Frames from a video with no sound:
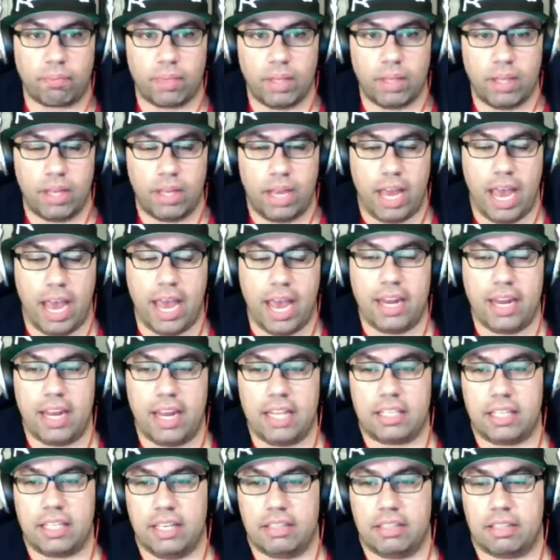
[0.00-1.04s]
and it's
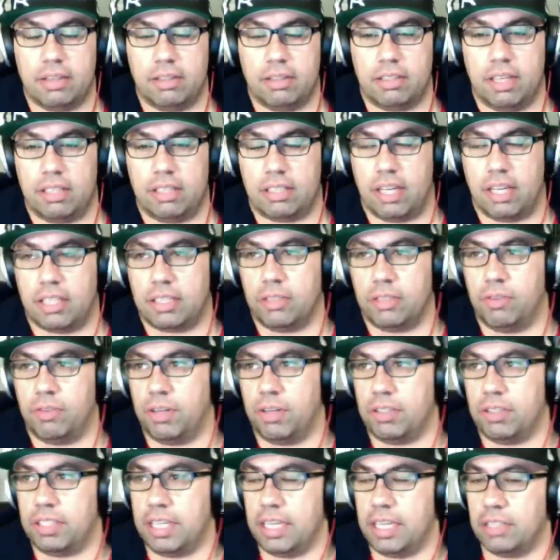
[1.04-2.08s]
it's it's also one of those
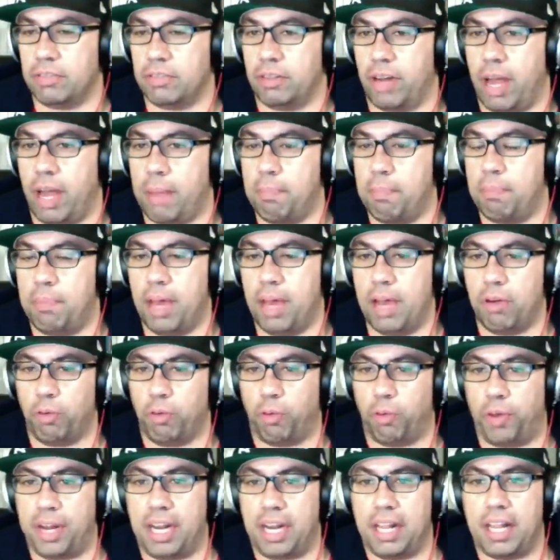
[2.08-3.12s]
things where I bet
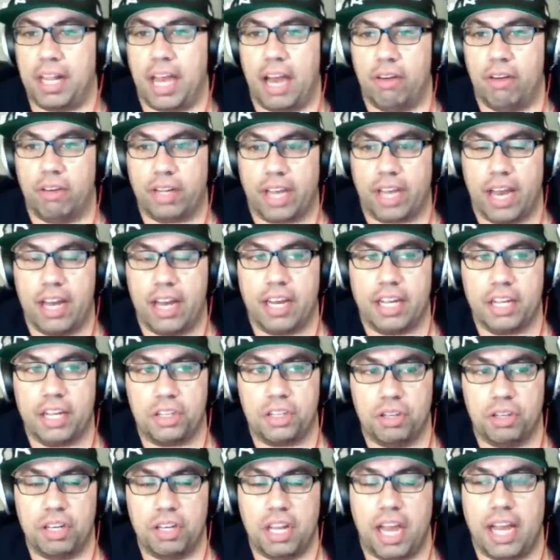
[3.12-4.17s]
reading that will kind of get you a
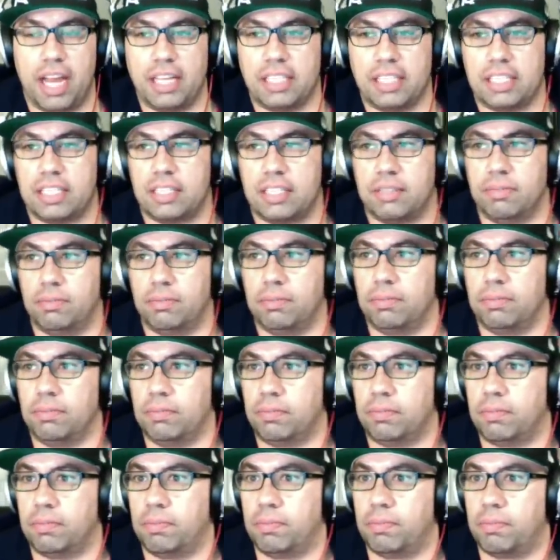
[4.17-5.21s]
nice
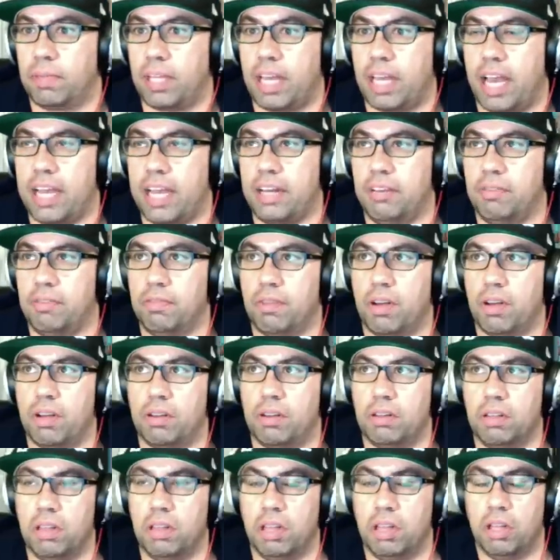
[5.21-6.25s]
kind of
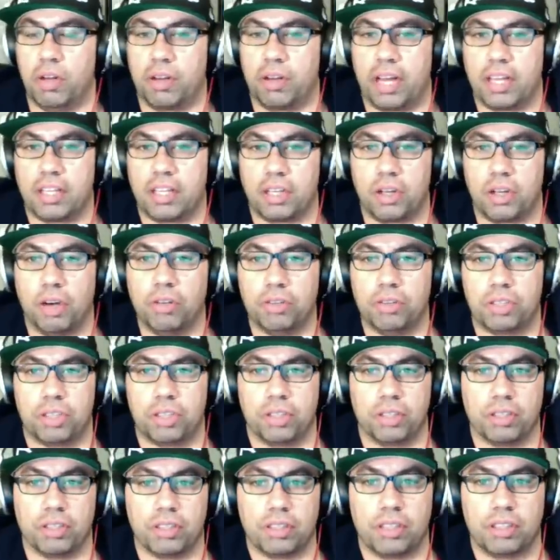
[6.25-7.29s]
look at the
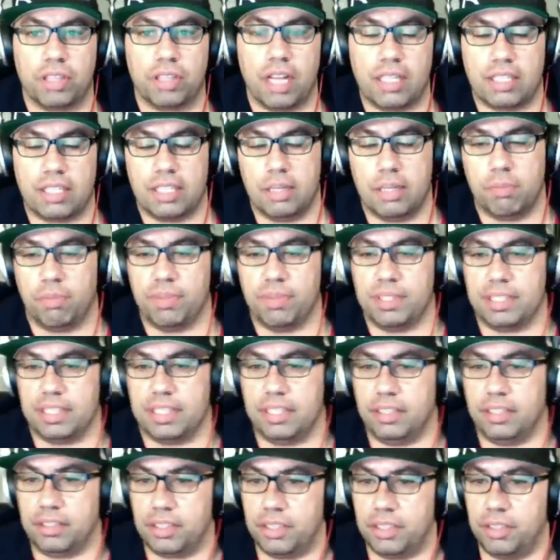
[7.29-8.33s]
culture that's in Brazil
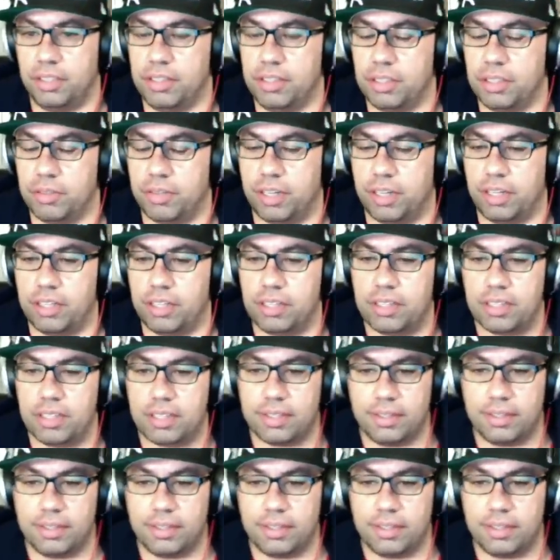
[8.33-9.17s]
too as well. So